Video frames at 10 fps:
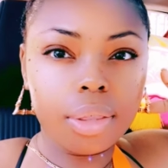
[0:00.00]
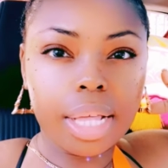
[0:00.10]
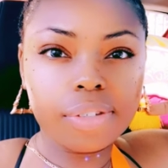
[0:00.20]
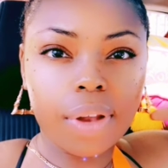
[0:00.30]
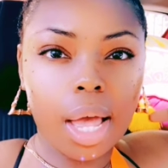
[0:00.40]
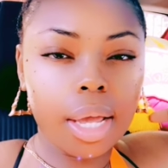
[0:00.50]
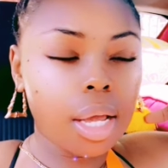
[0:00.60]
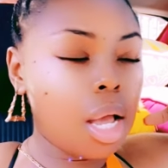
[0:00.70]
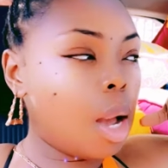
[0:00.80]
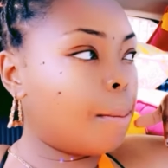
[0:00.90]
That's flying.
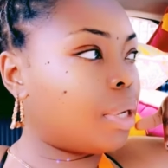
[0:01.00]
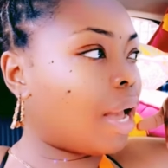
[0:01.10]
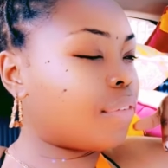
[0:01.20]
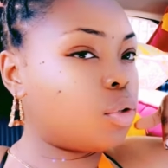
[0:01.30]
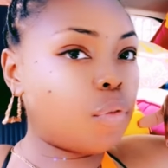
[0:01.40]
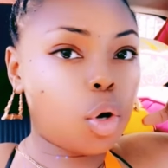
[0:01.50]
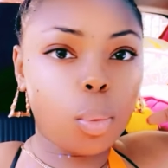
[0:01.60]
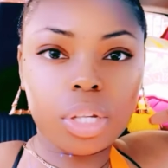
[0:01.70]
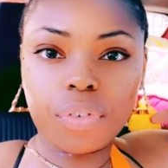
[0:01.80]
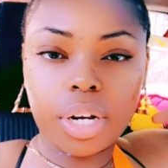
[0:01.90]
But I have to do vocal
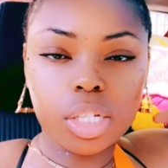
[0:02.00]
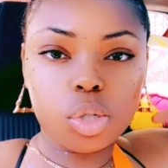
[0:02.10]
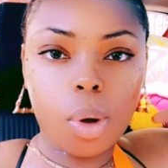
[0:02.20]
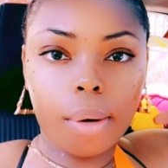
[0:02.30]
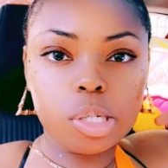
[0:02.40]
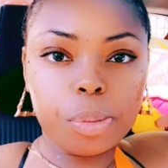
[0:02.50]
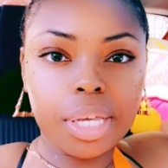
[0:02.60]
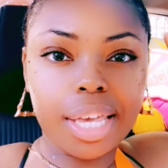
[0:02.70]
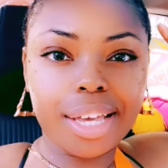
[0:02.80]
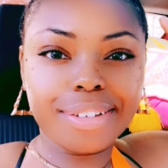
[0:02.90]
rest for the next two hours. But
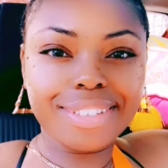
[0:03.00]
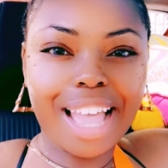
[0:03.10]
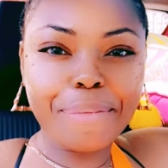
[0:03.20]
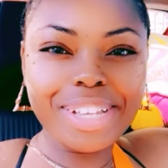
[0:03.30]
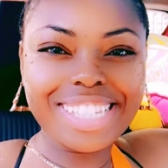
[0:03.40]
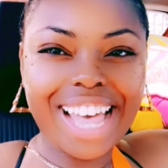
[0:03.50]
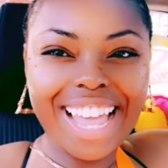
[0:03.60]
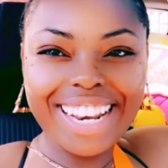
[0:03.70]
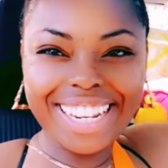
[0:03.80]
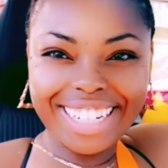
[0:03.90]
yeah, I'm
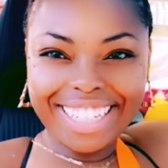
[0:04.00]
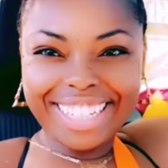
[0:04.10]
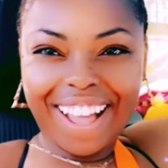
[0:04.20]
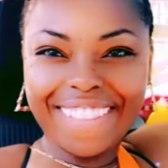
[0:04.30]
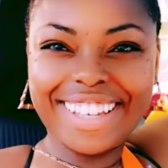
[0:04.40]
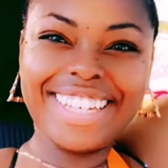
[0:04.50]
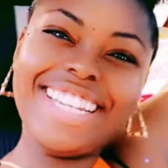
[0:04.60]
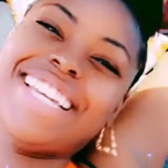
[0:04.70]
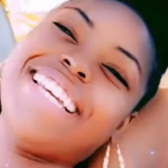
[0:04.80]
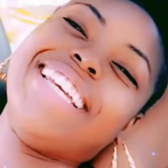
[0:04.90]
excited. Look at all the
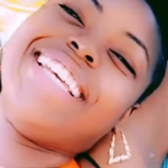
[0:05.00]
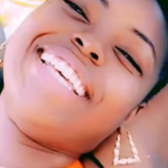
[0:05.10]
goodies.